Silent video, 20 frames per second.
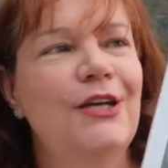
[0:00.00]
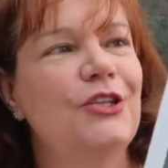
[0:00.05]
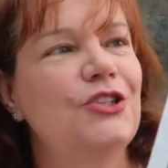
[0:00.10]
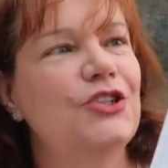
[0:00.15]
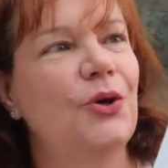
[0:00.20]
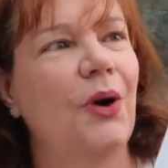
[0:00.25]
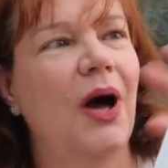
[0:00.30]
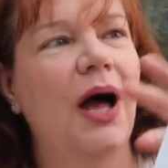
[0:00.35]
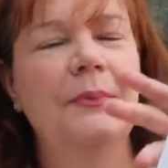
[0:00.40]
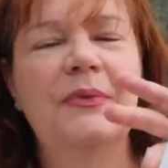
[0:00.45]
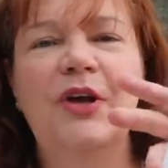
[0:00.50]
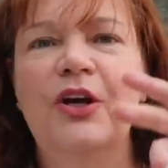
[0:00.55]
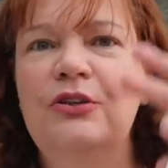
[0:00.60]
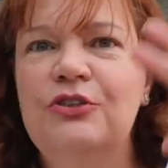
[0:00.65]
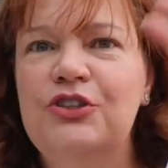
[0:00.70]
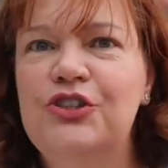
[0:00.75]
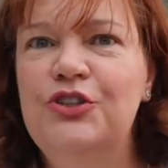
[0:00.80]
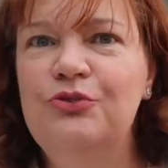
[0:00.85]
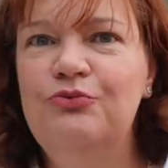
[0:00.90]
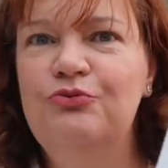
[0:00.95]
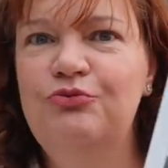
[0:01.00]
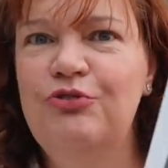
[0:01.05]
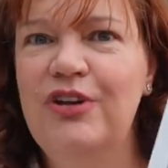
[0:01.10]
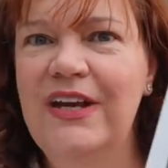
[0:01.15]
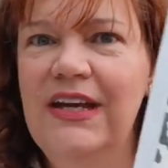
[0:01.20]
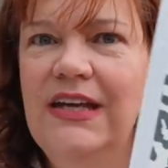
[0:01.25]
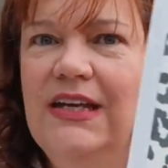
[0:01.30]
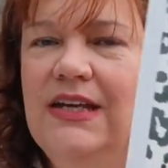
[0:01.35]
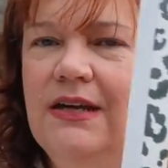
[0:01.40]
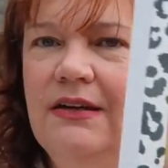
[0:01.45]
So I'm going to
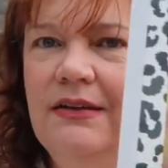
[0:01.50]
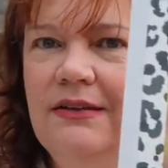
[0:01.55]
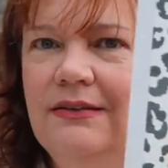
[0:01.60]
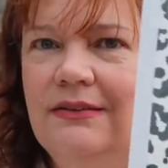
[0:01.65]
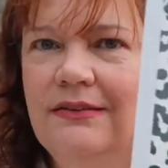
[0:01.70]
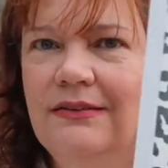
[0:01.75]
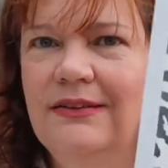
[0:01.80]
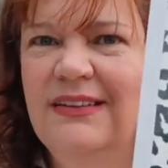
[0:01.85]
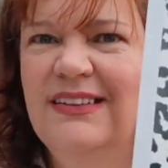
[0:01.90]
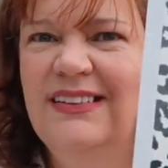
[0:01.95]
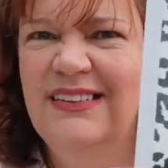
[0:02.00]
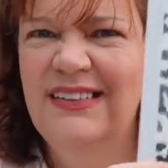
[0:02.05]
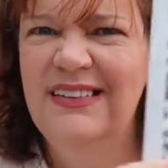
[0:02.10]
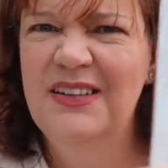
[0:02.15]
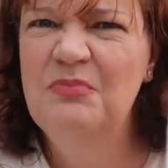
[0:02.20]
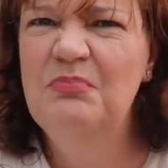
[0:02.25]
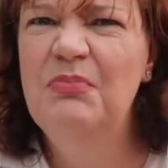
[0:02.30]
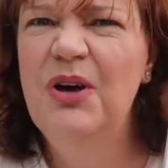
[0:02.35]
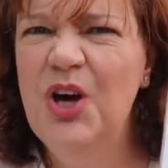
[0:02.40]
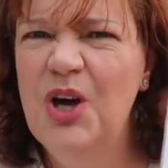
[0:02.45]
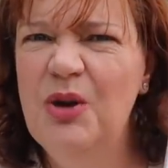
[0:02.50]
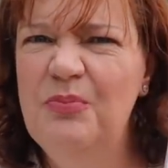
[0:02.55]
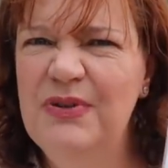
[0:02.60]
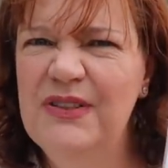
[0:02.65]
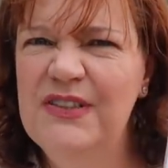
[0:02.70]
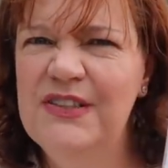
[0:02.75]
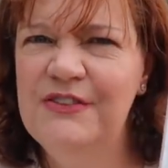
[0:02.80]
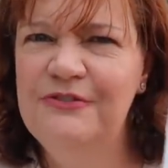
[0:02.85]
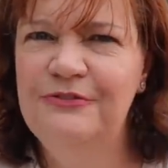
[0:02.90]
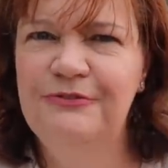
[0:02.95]

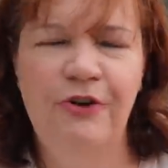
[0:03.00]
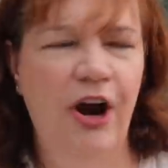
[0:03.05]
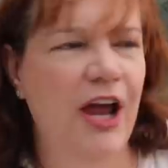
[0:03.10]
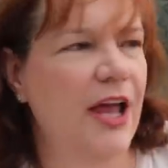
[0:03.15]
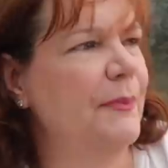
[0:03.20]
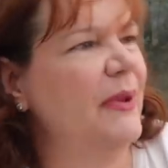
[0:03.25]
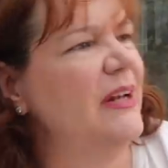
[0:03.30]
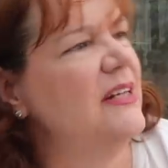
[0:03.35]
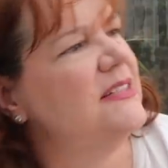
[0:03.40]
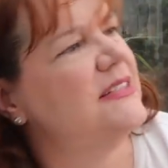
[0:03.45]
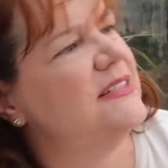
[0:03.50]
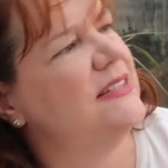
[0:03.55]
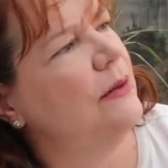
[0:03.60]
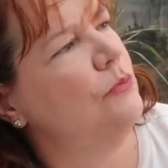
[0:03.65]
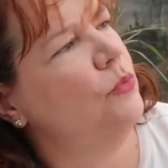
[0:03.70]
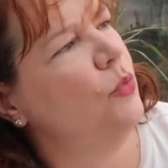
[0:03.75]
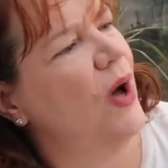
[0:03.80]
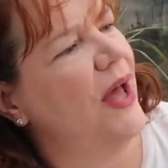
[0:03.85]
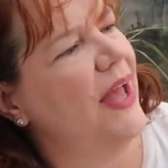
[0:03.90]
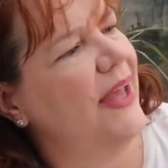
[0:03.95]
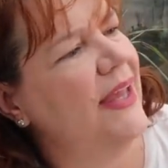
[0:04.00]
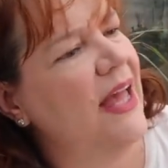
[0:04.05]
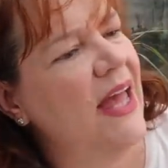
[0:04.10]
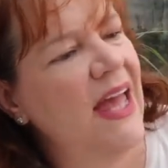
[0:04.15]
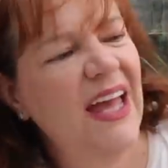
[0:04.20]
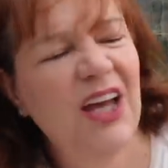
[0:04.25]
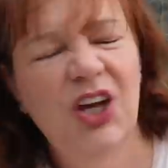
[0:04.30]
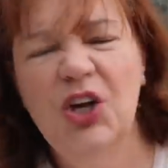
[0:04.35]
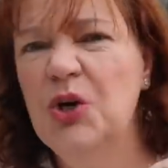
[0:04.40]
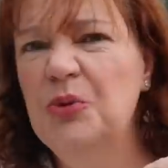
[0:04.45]
repurpose the frame in some way.
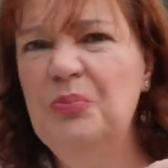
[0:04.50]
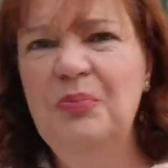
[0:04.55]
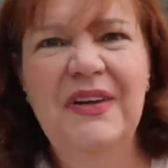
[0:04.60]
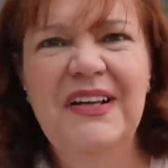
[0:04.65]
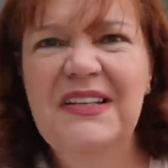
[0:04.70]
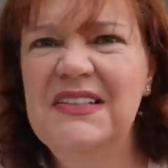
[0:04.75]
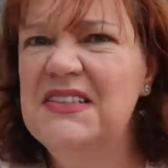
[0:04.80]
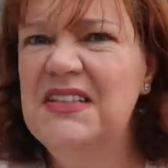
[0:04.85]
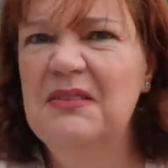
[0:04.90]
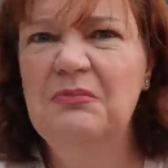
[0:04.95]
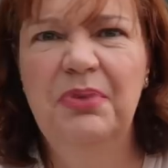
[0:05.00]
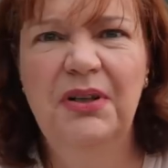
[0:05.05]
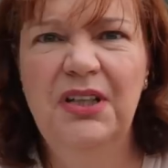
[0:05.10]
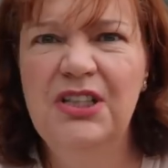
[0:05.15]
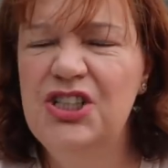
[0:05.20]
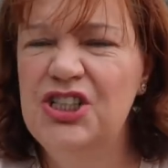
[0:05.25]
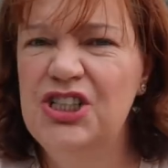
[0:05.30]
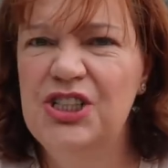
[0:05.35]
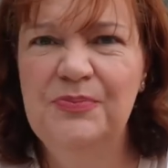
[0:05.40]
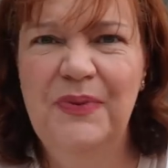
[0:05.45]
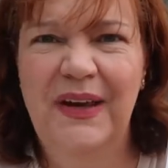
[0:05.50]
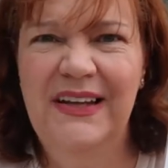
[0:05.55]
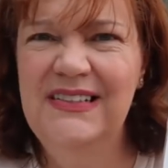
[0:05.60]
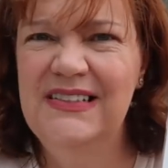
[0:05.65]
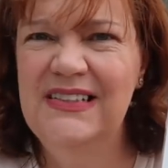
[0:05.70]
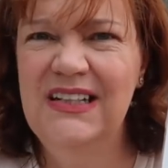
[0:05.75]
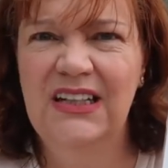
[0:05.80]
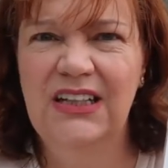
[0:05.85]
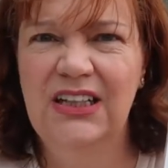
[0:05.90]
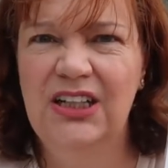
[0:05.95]
Could be as simple as just
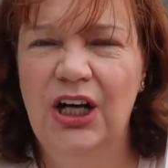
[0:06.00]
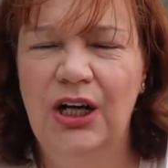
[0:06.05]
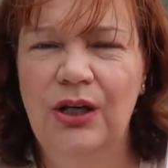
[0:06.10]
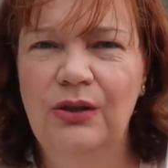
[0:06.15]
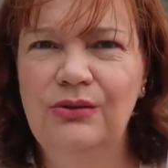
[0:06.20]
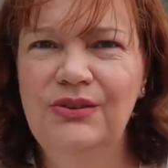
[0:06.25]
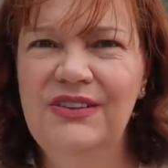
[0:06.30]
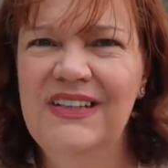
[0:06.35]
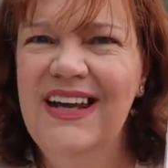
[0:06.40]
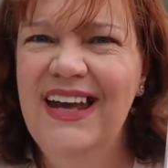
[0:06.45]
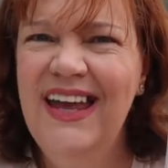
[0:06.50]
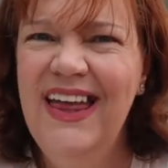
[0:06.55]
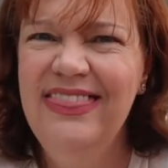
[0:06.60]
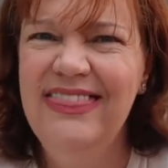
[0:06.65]
painting it gold.